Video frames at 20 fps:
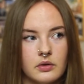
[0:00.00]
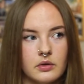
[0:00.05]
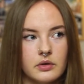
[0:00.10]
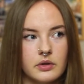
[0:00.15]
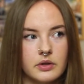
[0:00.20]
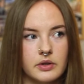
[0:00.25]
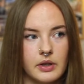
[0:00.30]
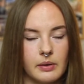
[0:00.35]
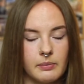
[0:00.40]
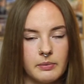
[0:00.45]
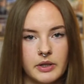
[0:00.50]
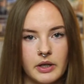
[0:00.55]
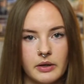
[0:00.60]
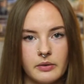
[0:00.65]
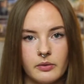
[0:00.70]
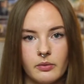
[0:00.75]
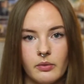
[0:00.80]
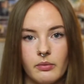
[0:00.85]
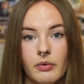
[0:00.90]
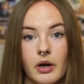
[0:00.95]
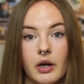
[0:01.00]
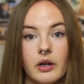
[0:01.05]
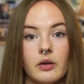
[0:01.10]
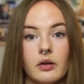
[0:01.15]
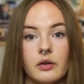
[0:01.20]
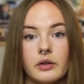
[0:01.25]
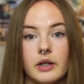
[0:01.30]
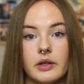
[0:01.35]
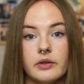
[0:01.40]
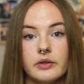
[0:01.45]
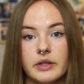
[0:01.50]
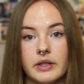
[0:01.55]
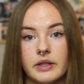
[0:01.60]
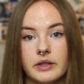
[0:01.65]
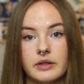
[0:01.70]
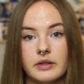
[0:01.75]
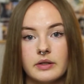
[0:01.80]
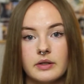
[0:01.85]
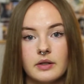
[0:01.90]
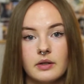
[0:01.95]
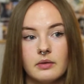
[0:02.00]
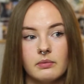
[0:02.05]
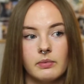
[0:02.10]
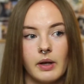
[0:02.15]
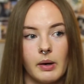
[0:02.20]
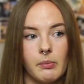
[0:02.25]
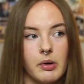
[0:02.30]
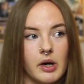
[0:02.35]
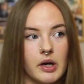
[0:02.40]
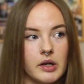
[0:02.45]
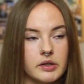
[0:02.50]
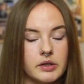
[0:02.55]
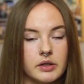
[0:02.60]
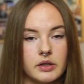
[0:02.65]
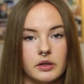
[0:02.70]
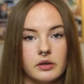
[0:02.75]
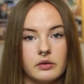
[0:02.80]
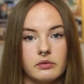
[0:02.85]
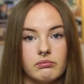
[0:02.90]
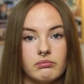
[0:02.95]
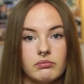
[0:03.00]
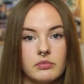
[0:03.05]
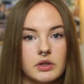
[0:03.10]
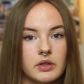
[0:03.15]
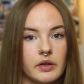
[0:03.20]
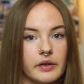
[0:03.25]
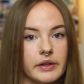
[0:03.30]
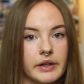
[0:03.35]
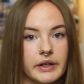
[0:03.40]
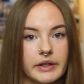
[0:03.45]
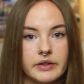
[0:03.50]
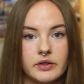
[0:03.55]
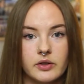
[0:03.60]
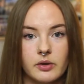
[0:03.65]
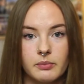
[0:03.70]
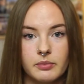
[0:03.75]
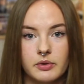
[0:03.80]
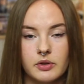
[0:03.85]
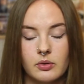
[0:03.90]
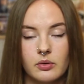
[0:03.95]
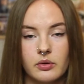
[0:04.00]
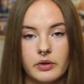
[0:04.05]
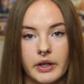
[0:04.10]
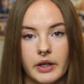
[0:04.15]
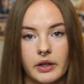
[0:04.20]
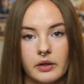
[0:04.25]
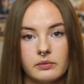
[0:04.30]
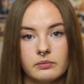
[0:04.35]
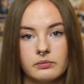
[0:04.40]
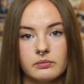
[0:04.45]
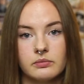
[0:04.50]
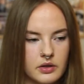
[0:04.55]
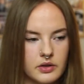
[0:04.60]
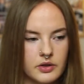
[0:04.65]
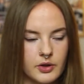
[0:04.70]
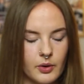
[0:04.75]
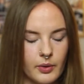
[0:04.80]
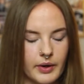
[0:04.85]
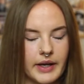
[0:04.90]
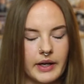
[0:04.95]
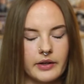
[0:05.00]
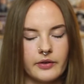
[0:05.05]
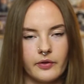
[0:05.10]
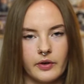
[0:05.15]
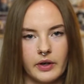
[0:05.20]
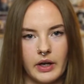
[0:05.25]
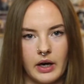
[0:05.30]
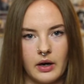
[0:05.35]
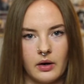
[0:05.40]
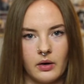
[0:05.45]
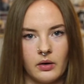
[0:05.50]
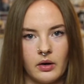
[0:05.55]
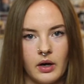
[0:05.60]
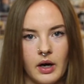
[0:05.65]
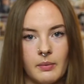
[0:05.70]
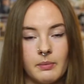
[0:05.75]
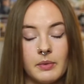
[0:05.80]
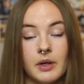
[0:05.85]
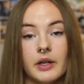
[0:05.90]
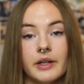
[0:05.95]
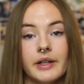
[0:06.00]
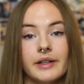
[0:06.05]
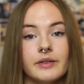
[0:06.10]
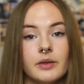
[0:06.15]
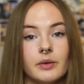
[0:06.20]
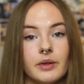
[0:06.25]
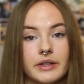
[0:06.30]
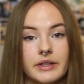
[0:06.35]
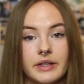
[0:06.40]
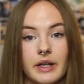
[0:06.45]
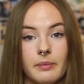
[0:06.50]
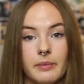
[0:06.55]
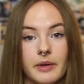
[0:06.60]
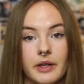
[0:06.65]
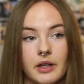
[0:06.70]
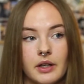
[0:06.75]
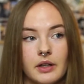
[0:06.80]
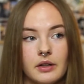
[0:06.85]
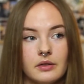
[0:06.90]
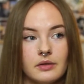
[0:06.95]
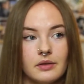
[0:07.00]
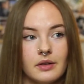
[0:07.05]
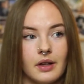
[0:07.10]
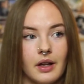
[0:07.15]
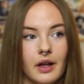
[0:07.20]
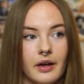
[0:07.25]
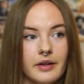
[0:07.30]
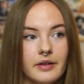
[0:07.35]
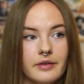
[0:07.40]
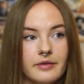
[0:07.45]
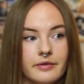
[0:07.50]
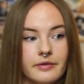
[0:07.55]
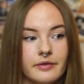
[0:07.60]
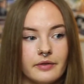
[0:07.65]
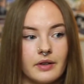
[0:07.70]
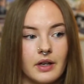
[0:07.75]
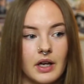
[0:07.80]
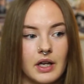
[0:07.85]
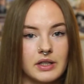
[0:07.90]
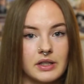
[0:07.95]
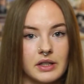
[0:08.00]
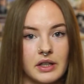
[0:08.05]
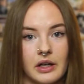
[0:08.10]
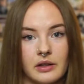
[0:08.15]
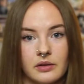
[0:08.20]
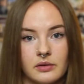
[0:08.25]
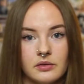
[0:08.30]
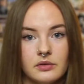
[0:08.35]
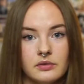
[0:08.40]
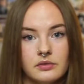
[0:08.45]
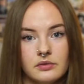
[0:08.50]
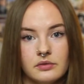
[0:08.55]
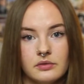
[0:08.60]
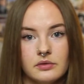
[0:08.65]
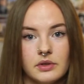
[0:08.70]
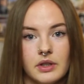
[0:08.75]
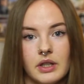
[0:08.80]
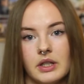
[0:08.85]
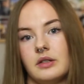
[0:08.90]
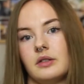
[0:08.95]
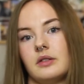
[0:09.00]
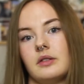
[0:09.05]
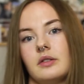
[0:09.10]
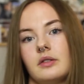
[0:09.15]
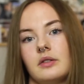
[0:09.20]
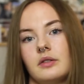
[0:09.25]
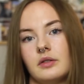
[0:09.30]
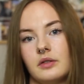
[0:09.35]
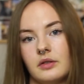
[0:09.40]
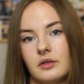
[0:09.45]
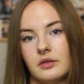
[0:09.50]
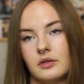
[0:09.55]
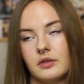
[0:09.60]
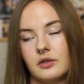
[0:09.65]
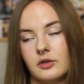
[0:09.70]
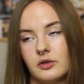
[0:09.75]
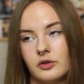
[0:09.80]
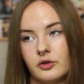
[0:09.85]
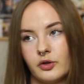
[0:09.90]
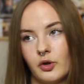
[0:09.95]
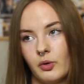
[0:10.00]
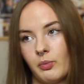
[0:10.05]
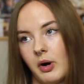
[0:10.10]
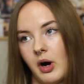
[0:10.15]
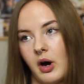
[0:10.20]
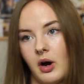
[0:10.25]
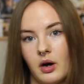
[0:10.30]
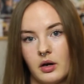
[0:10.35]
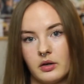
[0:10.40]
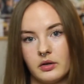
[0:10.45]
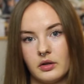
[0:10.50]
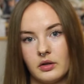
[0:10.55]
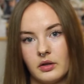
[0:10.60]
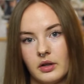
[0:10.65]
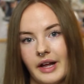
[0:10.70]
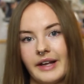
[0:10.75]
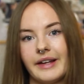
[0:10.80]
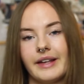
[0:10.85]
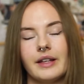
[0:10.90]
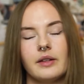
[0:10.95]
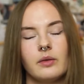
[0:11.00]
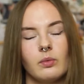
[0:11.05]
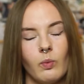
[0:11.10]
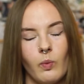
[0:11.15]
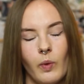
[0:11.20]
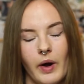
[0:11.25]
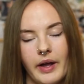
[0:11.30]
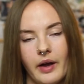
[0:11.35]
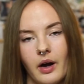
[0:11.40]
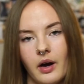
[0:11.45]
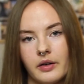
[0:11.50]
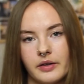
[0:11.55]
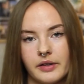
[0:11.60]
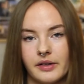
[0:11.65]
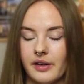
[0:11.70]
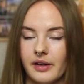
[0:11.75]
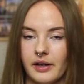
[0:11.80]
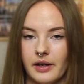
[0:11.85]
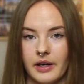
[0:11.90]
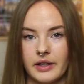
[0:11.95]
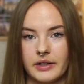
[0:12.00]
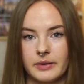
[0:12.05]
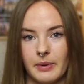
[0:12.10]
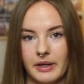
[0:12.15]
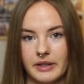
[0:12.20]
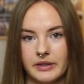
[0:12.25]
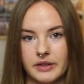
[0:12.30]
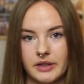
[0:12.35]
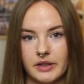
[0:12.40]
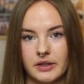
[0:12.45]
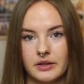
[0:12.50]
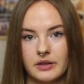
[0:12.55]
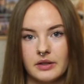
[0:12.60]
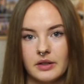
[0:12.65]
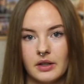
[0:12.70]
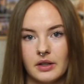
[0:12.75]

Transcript: sometimes we might not notice that person suddenly stops talking. So I guess for now, I'm learning to accept that life as an adult is super hard. Like, it's way harder than I expected.